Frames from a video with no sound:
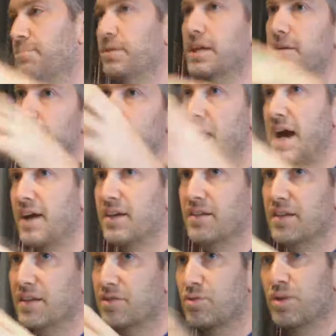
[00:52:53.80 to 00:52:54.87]
to play it back
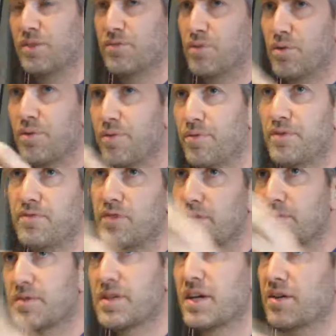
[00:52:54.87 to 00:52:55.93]
at like 24 or 30
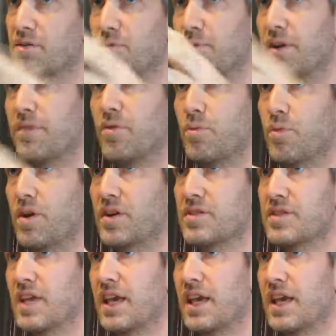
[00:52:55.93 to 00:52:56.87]
frames a second or whatever it was.